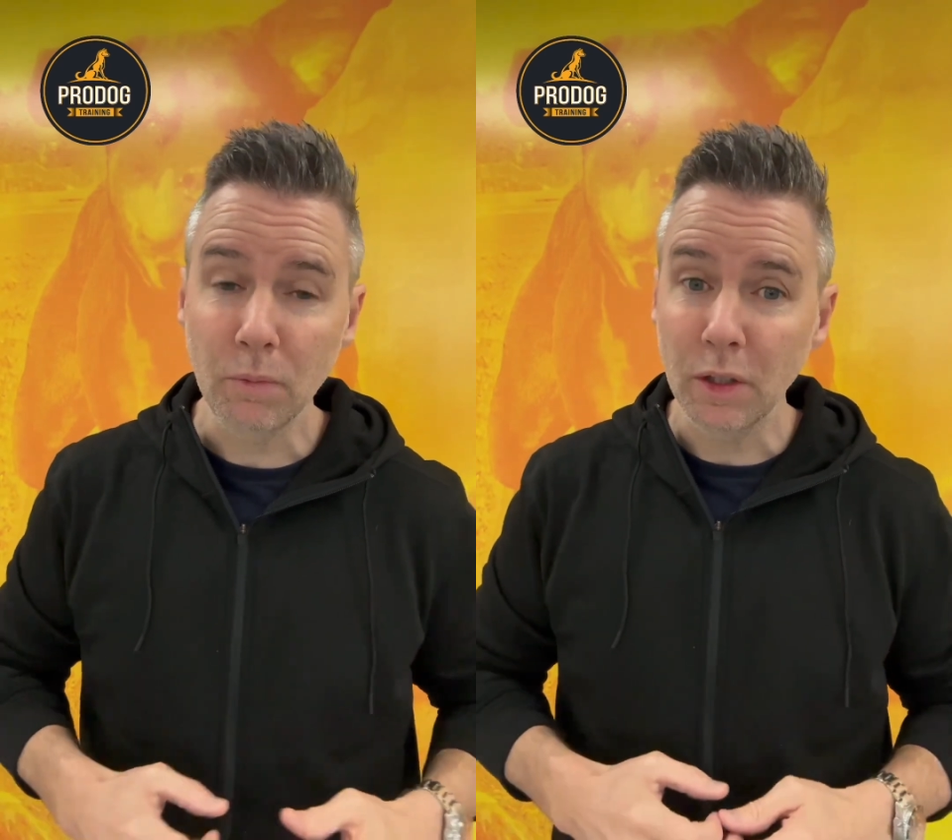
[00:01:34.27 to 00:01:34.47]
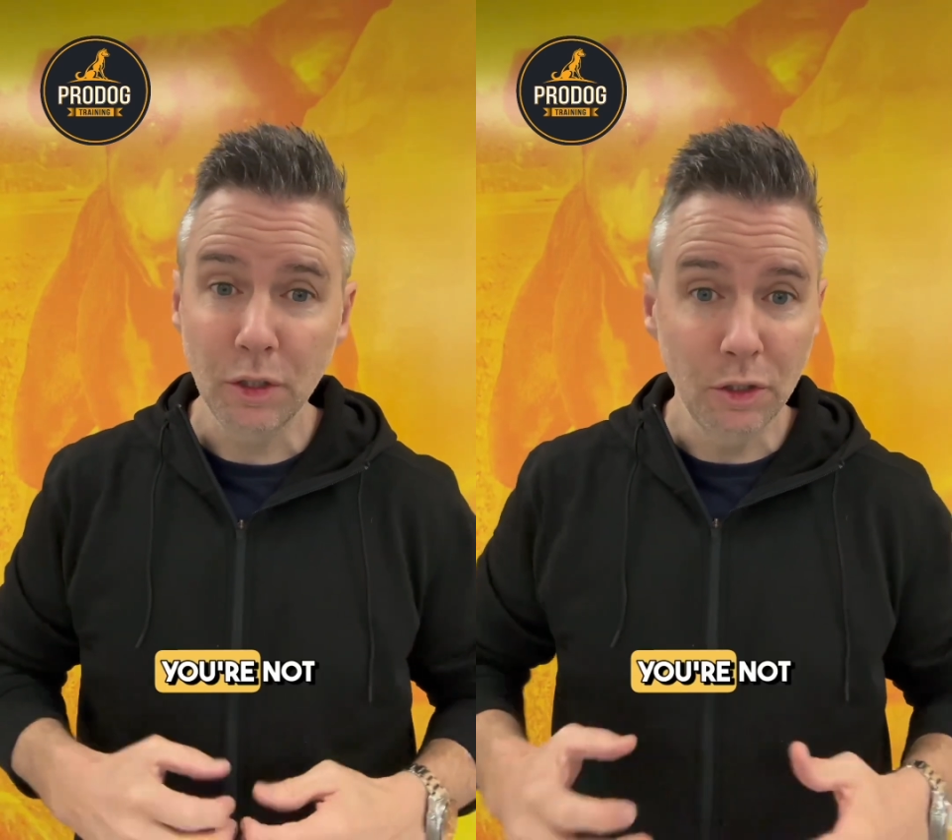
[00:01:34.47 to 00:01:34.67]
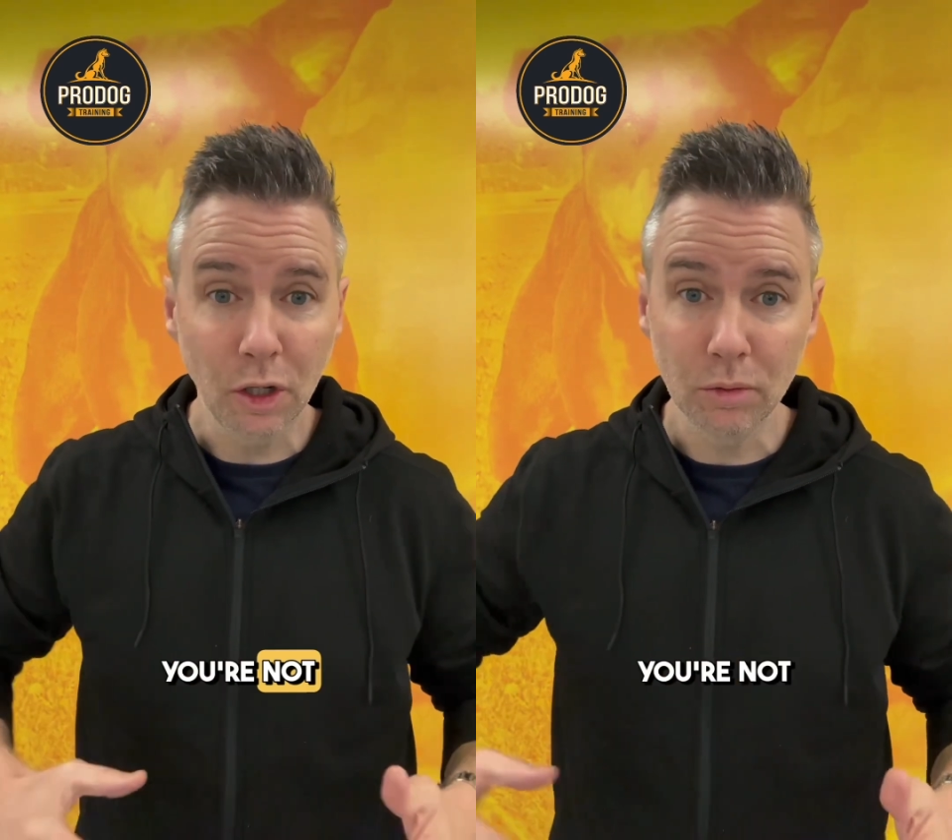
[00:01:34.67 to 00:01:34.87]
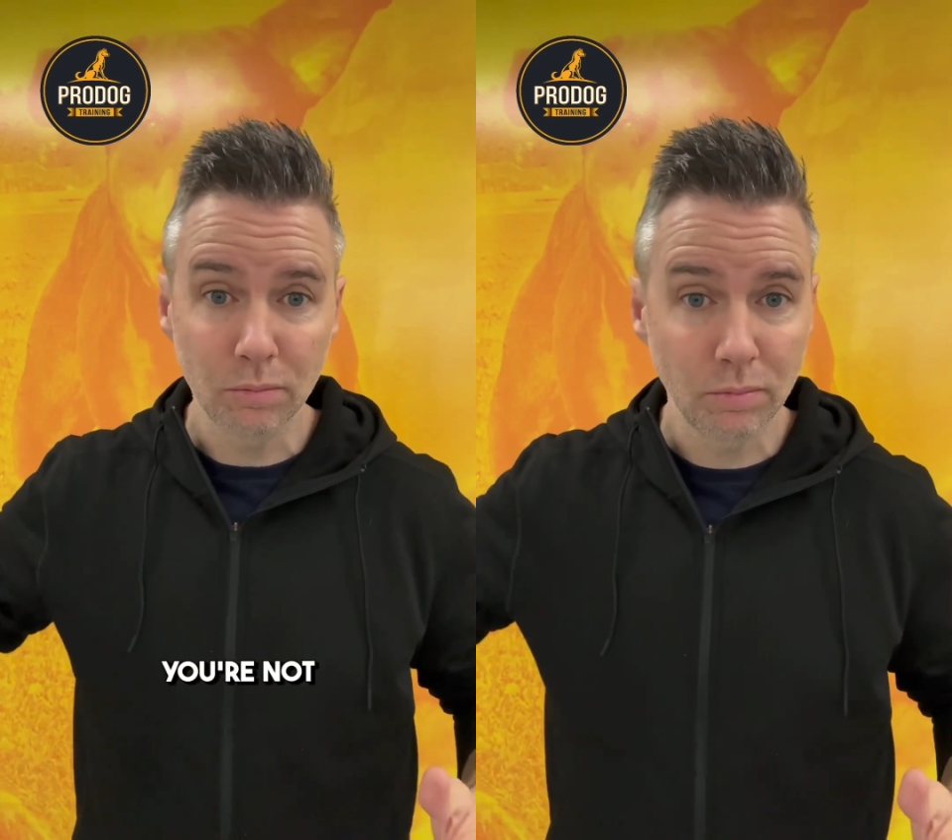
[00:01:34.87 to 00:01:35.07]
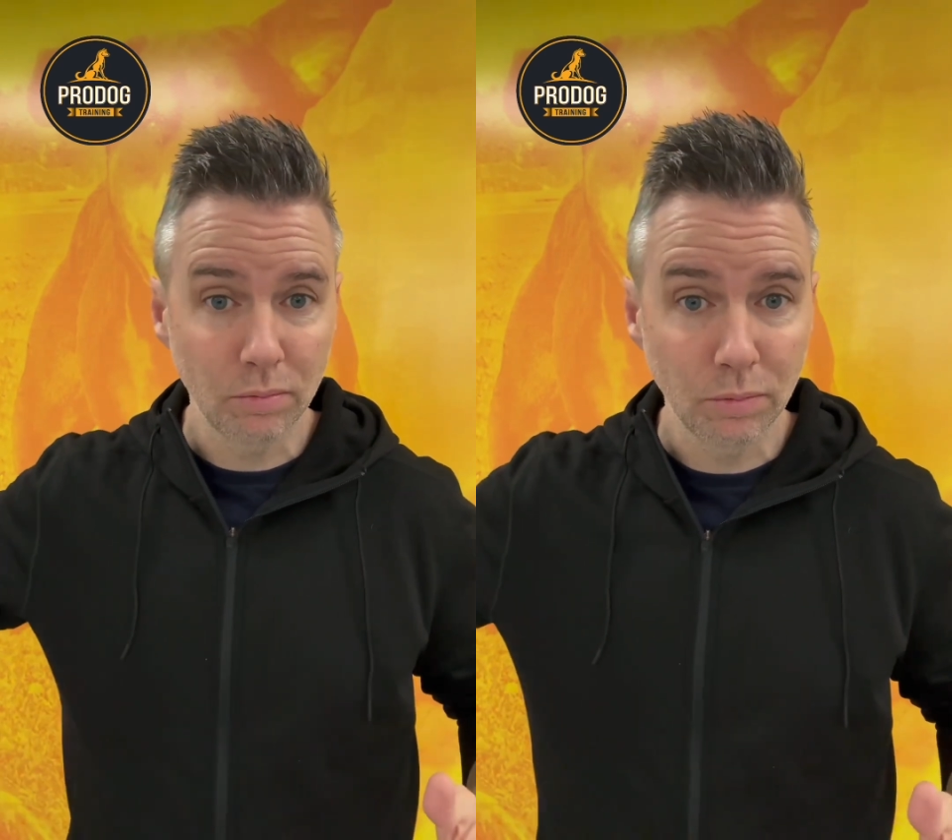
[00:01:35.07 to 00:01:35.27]
You're not
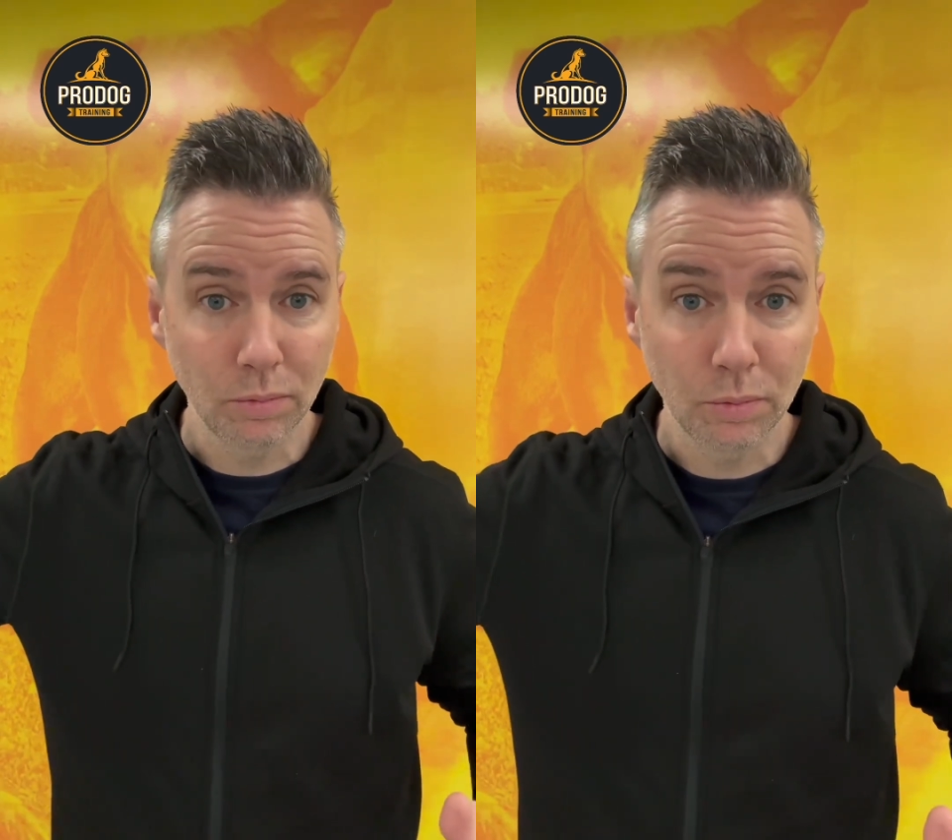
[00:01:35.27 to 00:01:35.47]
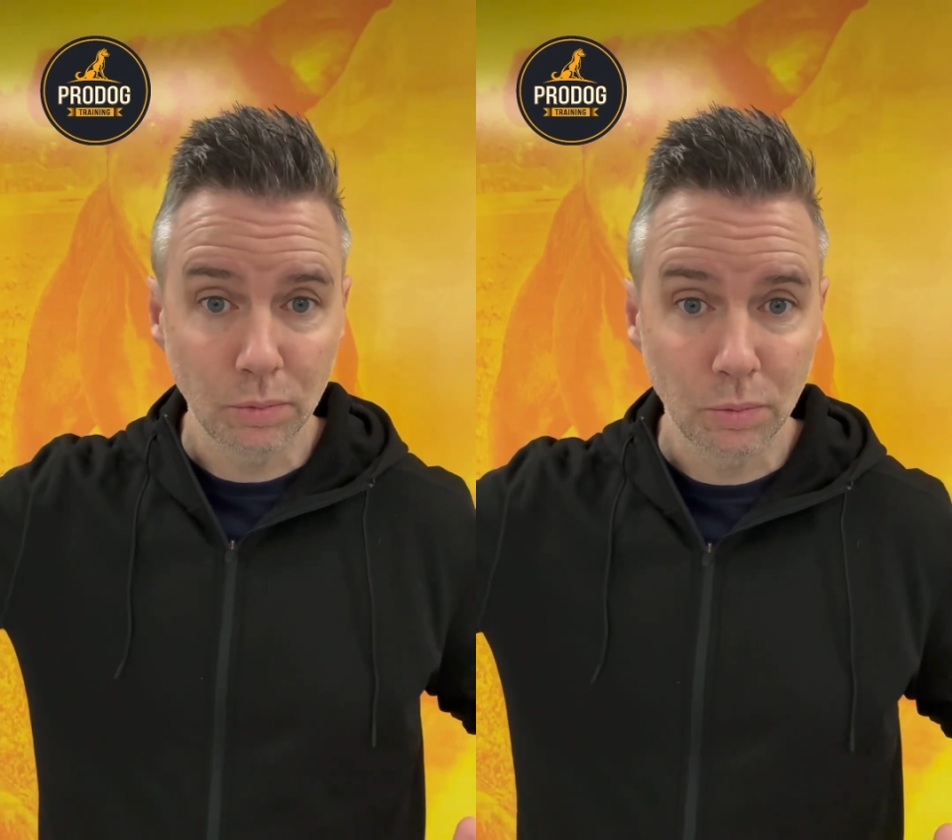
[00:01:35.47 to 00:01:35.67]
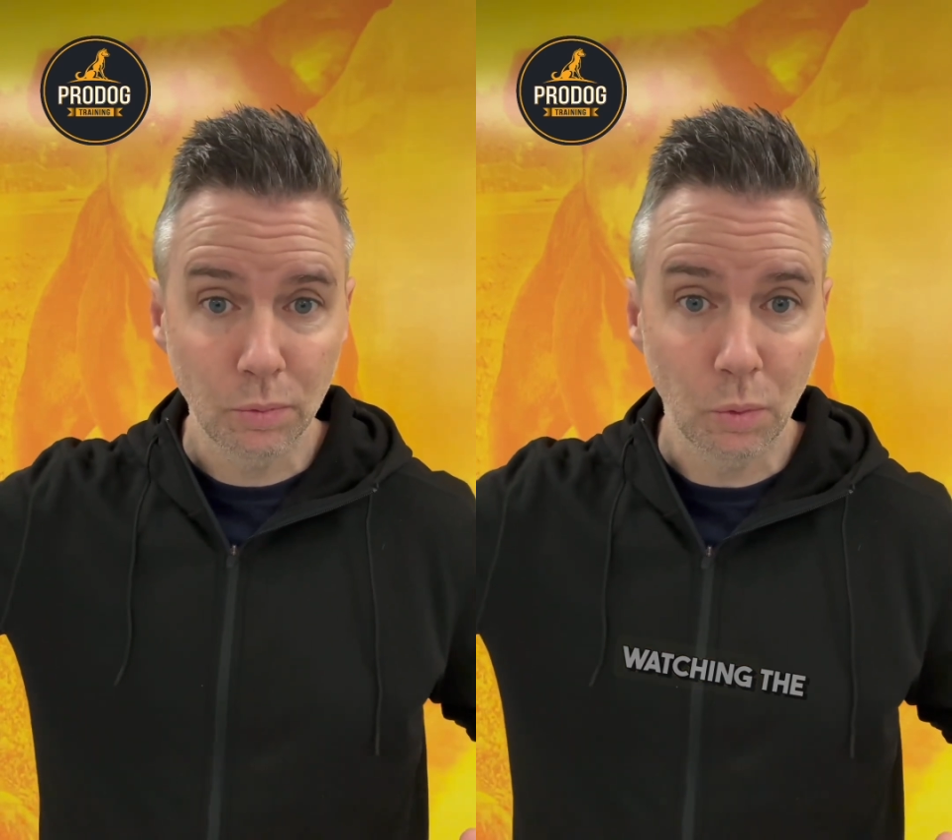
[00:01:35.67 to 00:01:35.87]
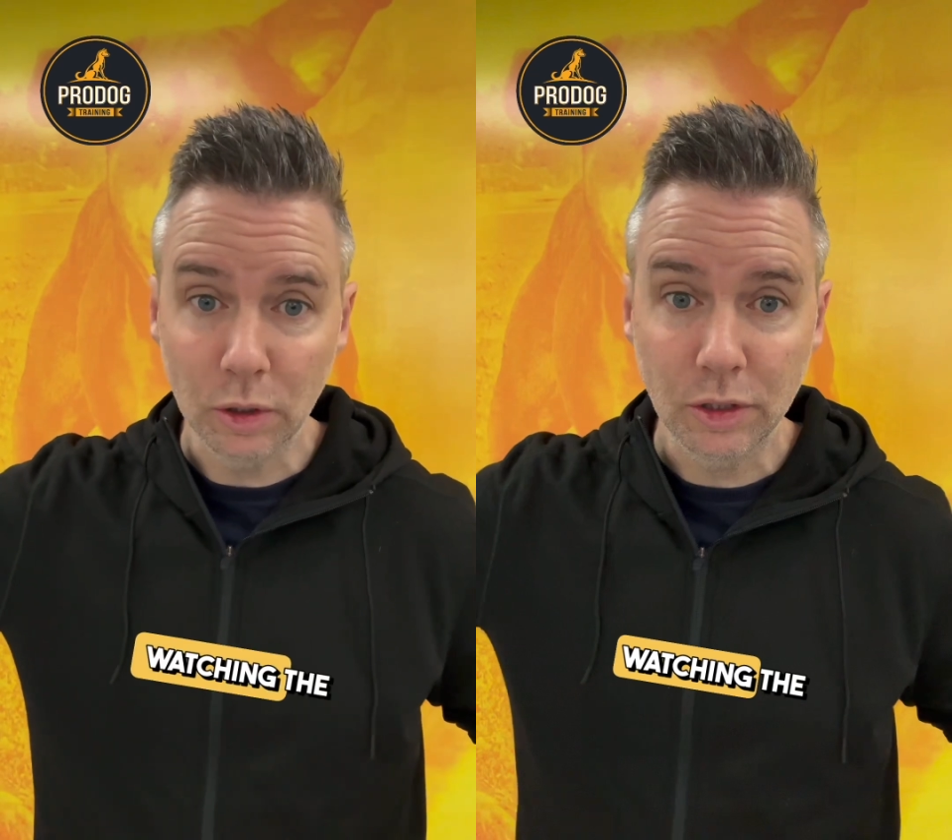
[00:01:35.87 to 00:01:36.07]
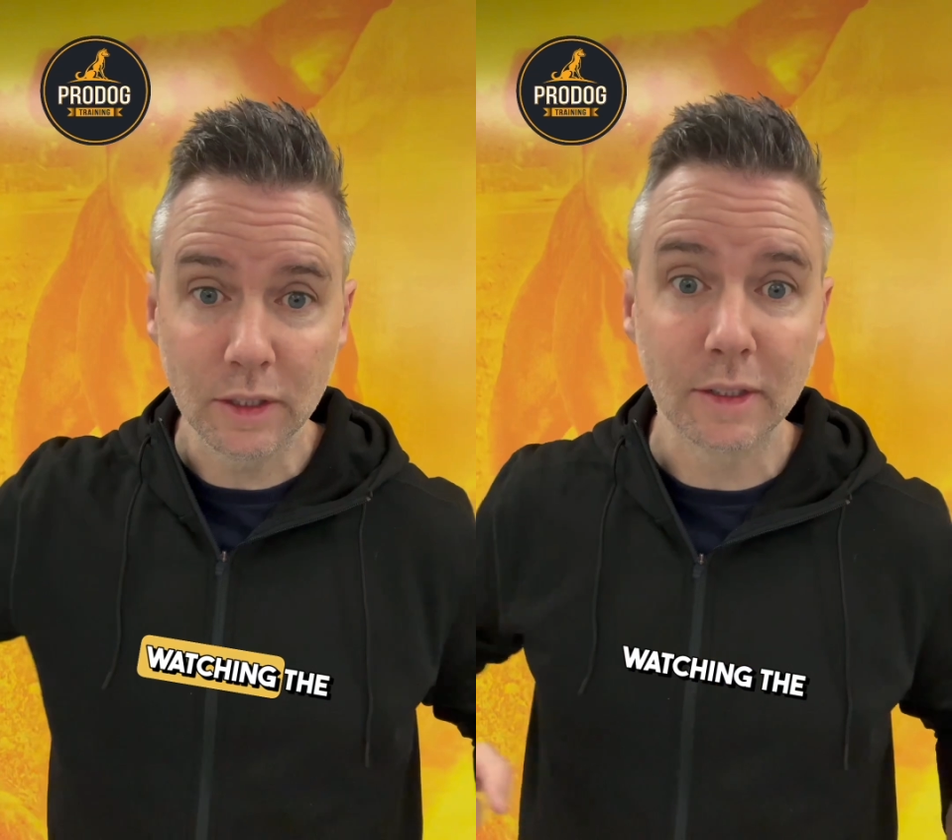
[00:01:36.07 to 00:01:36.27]
watching